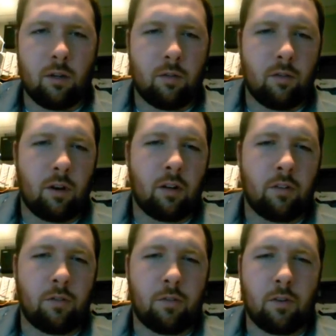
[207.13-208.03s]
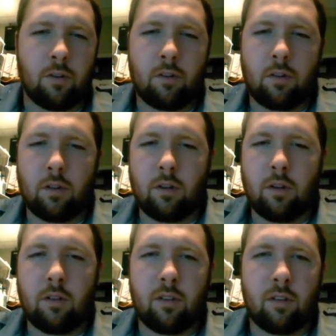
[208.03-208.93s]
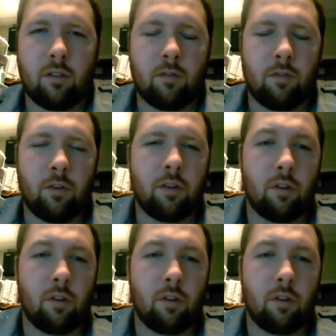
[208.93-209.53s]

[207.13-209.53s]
It was right around the 1st